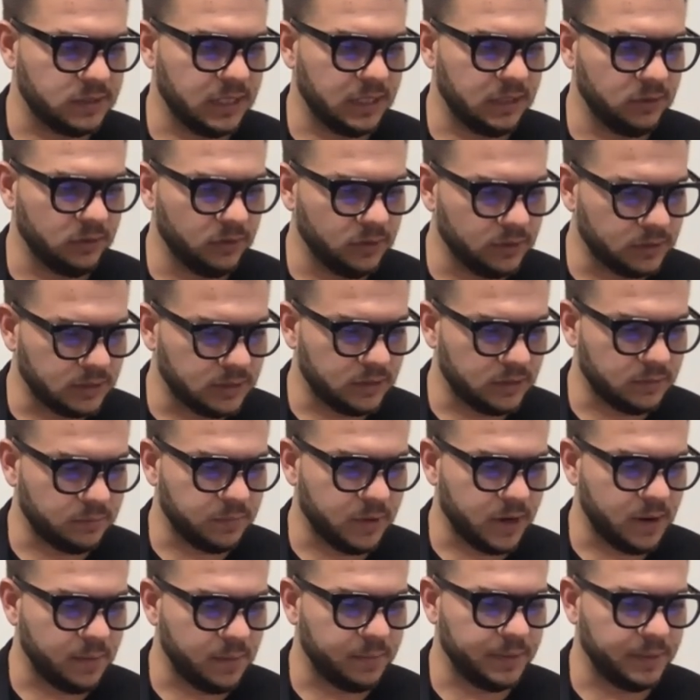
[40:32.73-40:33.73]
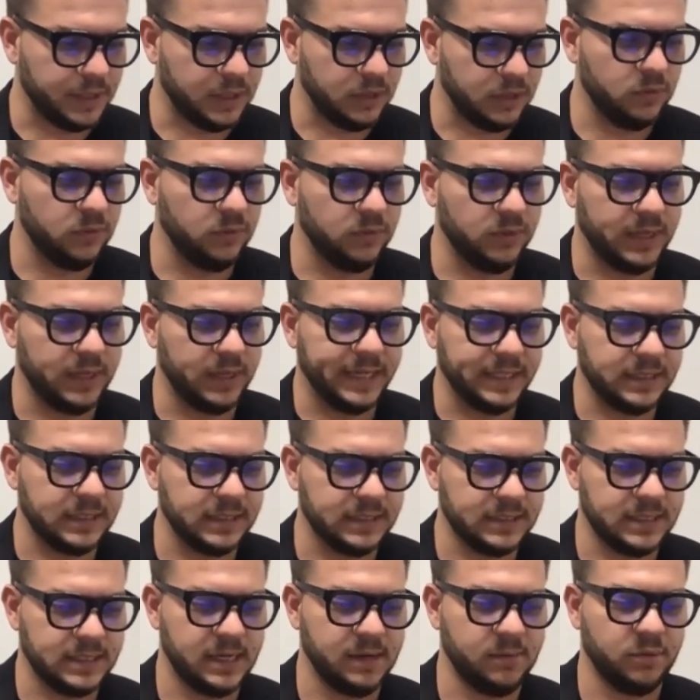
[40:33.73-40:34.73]
and looked at the property who like
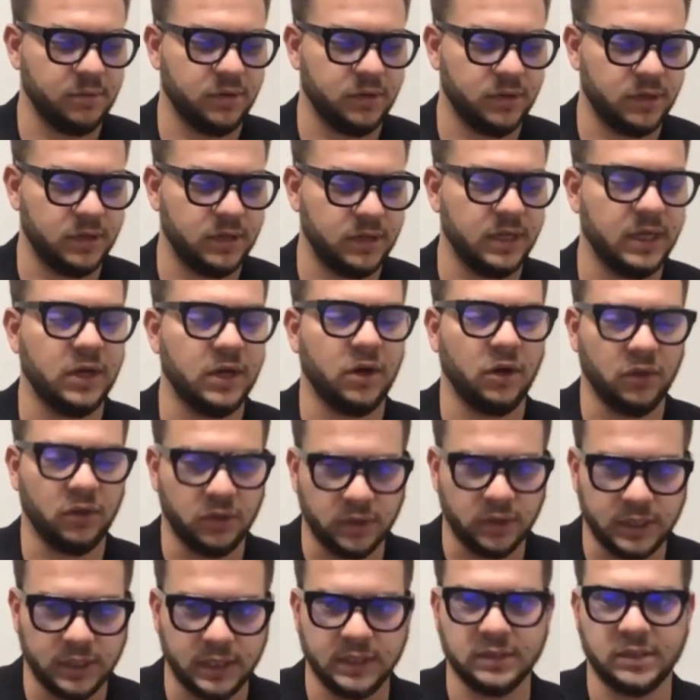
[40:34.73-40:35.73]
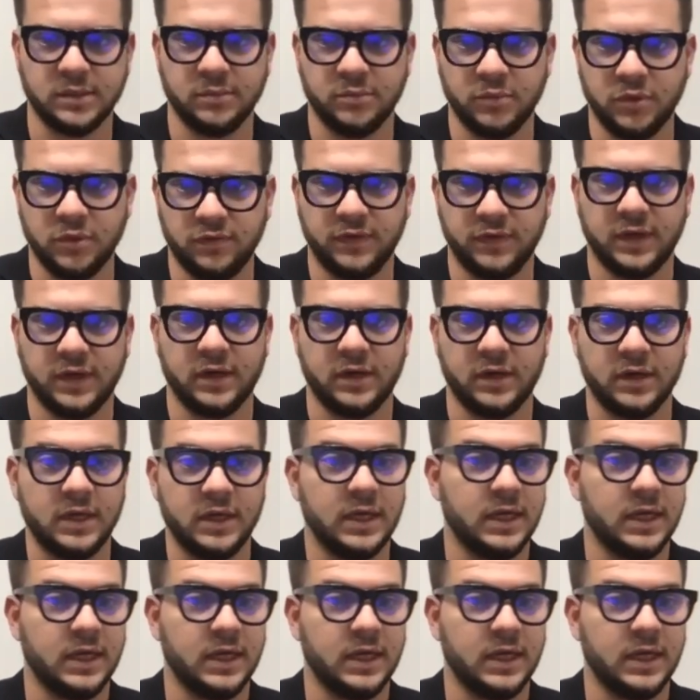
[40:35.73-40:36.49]
this neighborhood and are looking to move here.